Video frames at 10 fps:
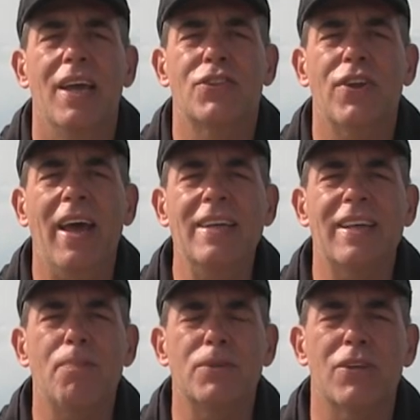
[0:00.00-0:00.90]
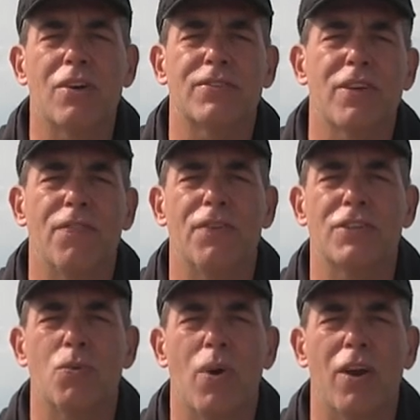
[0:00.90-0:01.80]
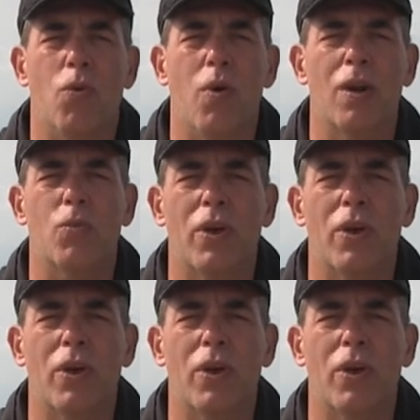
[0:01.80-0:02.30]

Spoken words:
In today's episode of Surf Fishing 101,